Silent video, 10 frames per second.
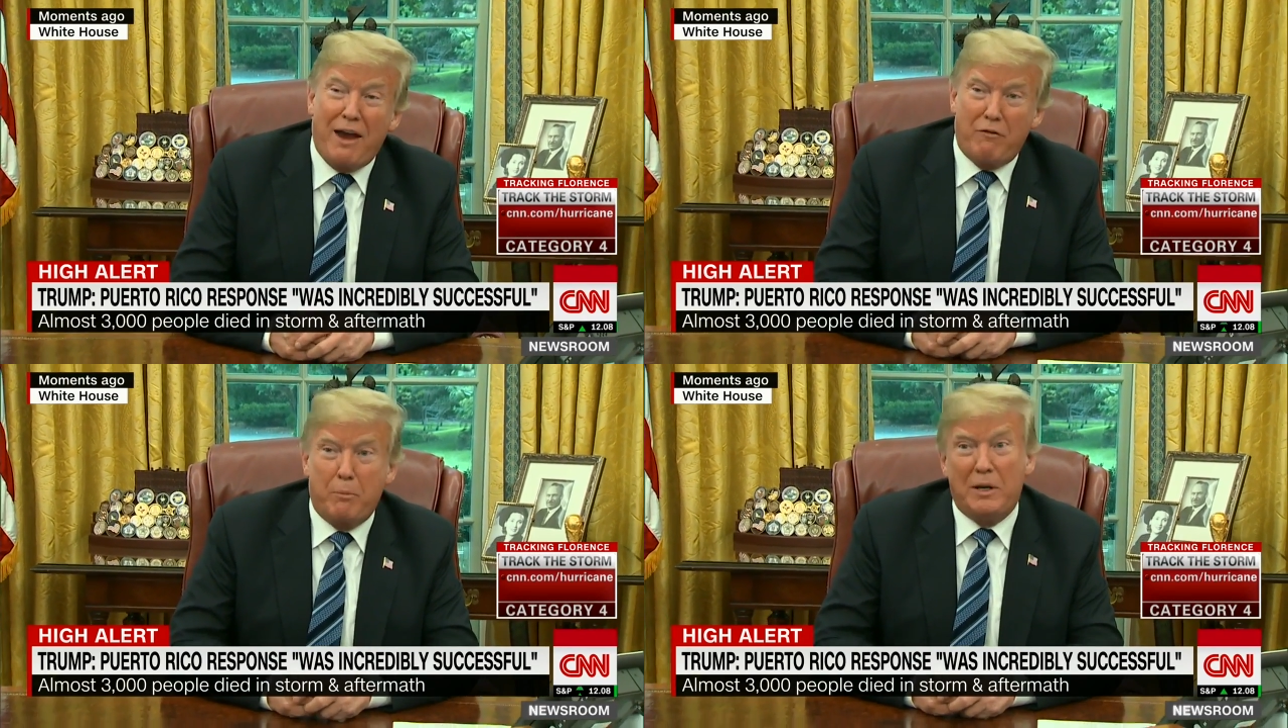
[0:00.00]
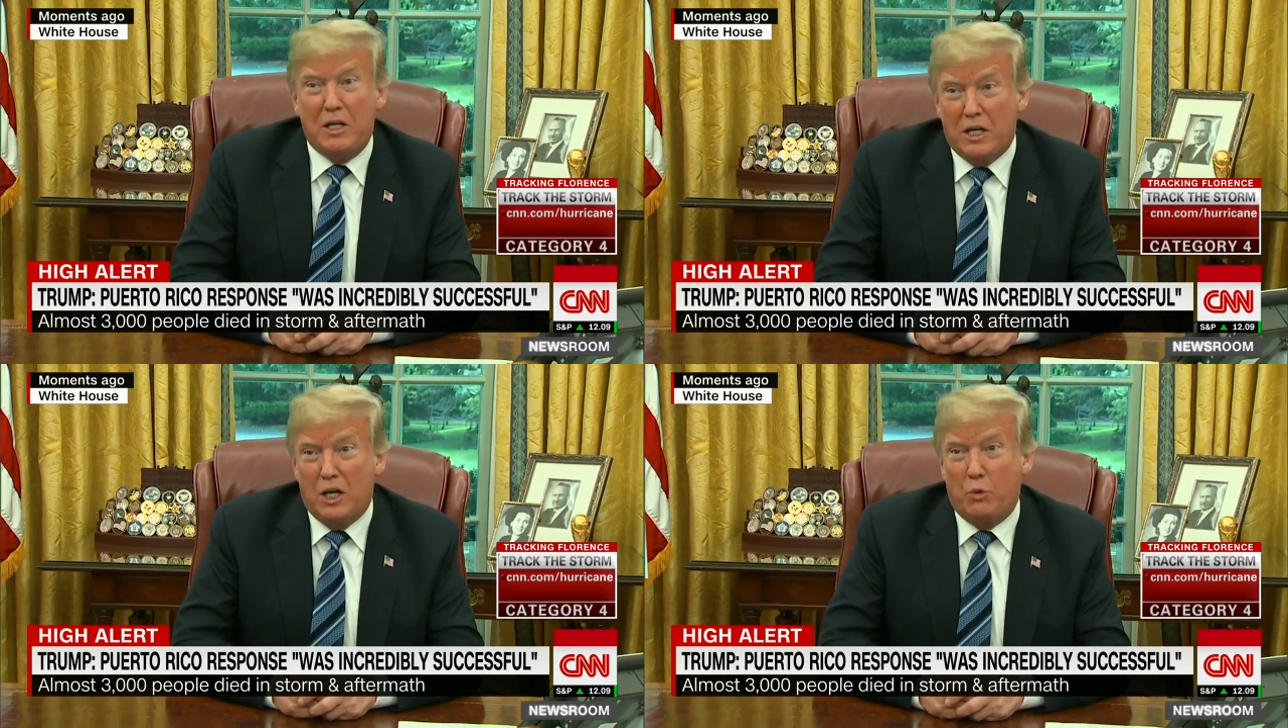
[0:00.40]
ever
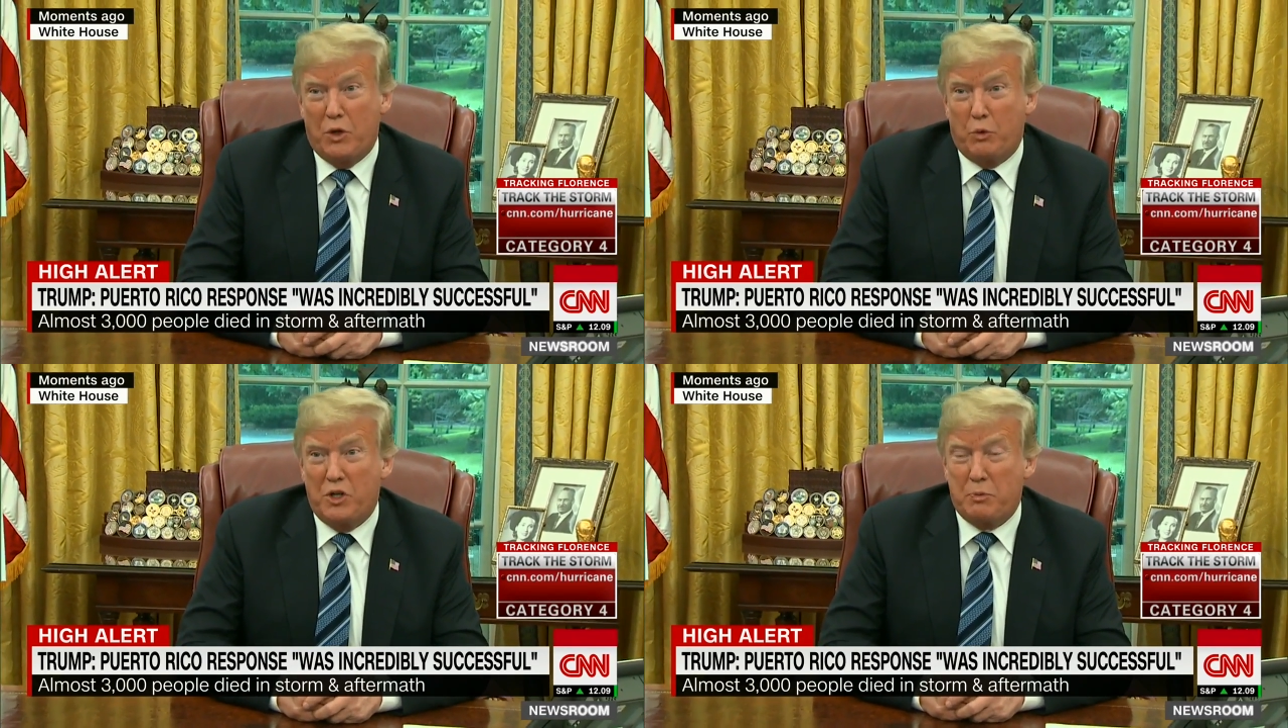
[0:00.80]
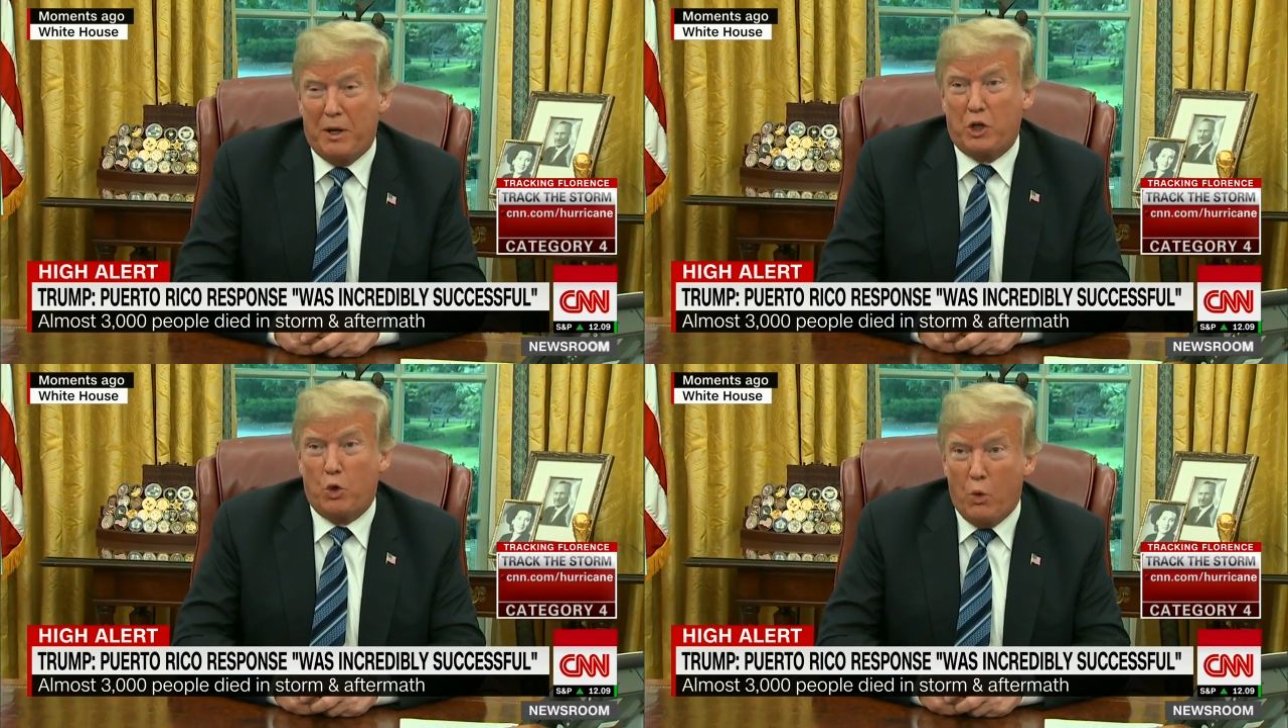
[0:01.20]
been done with
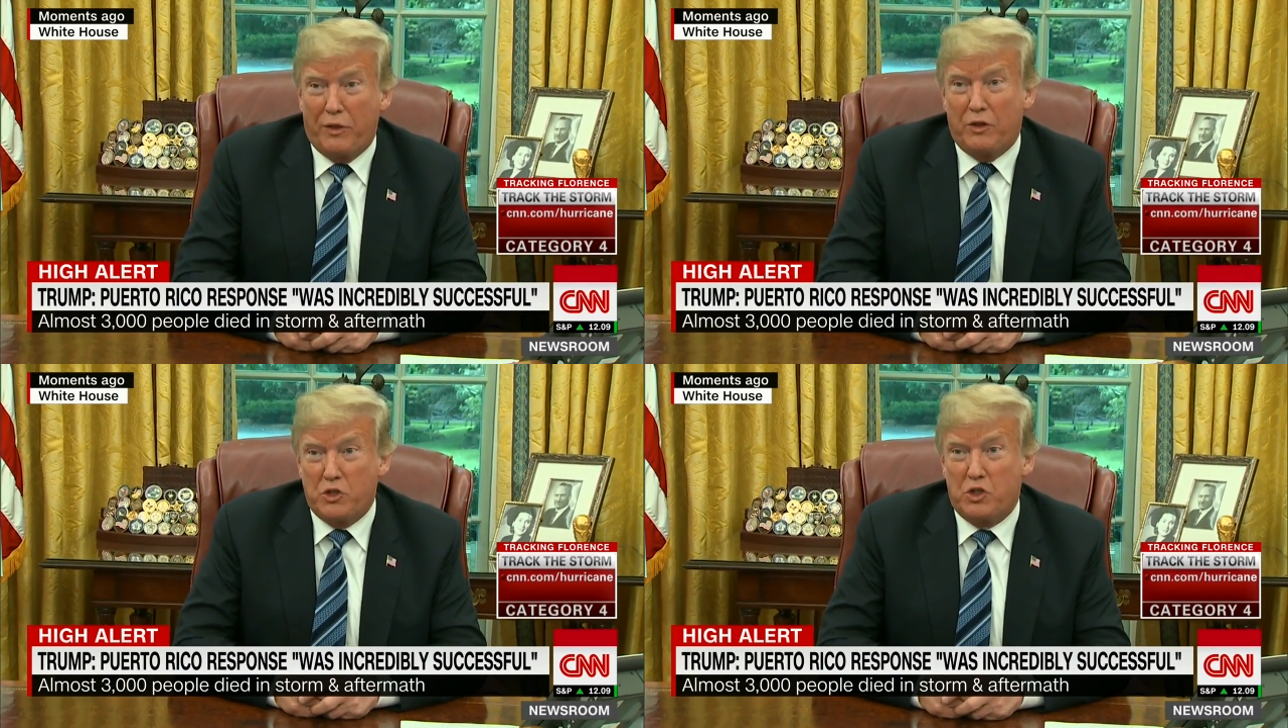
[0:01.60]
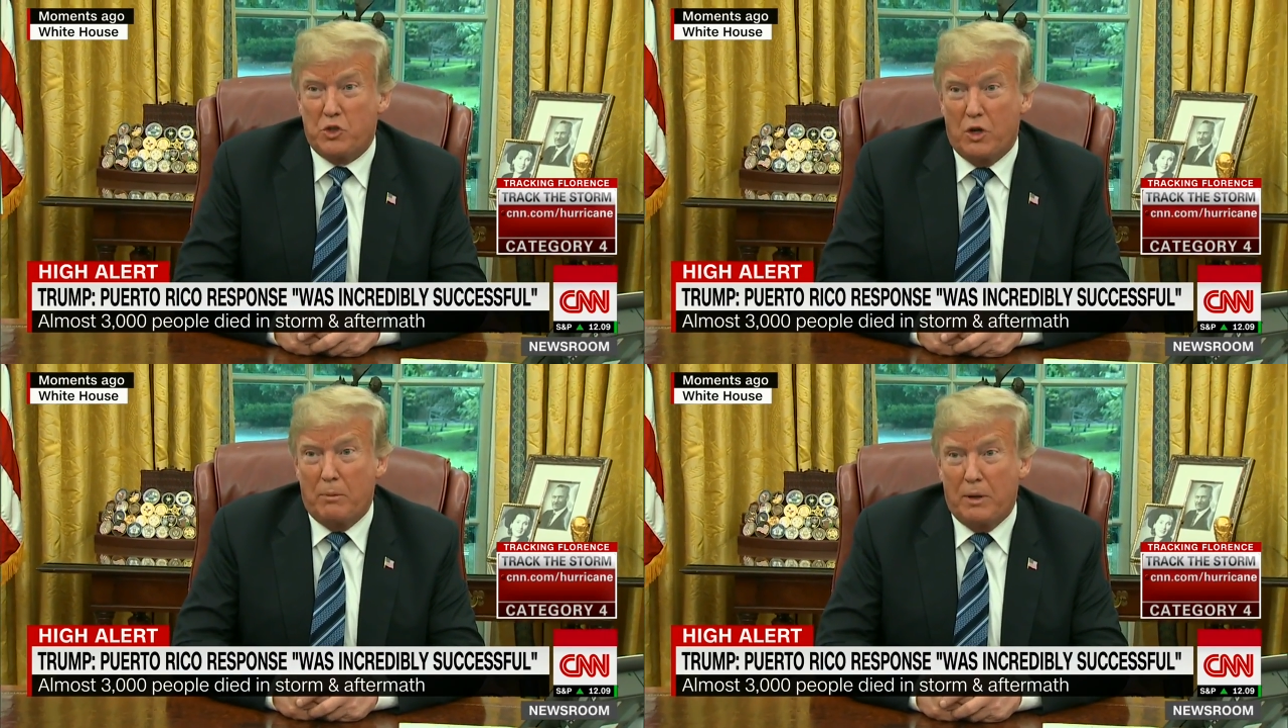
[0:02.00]
respect to what this
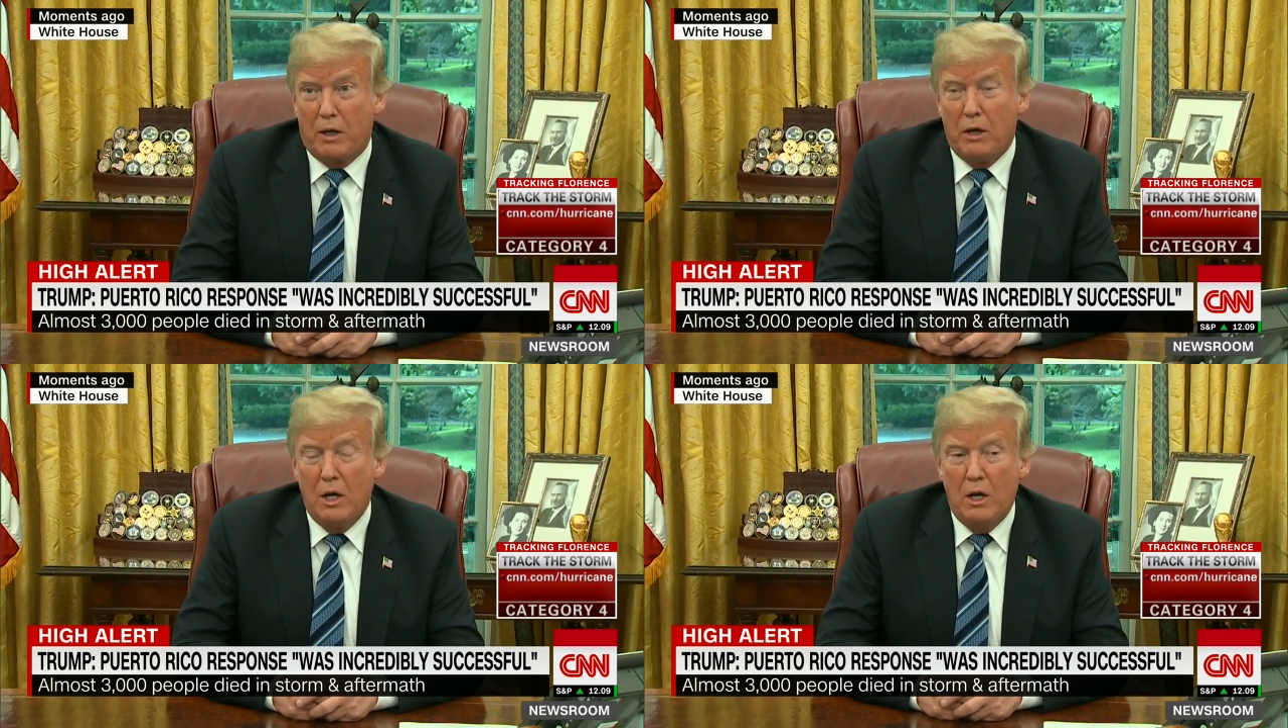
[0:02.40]
is all about.